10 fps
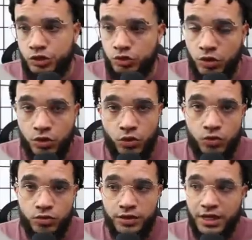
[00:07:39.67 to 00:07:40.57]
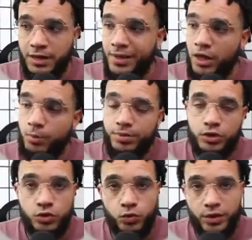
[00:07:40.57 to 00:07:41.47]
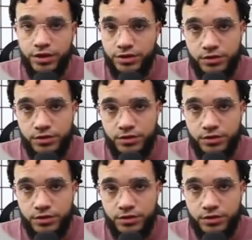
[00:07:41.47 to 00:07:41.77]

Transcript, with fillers: struggle that I'm helping you with,